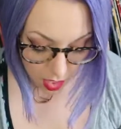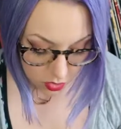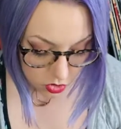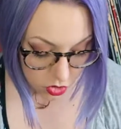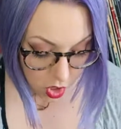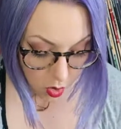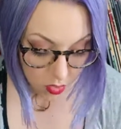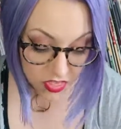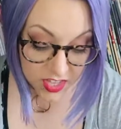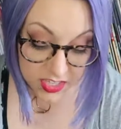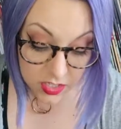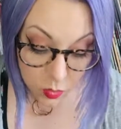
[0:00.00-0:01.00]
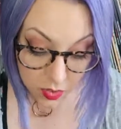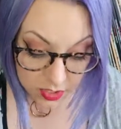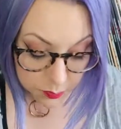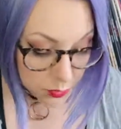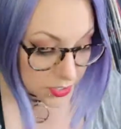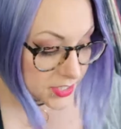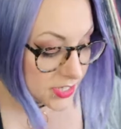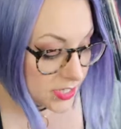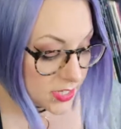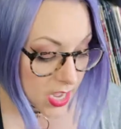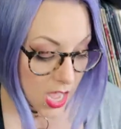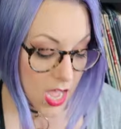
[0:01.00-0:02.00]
So this was printed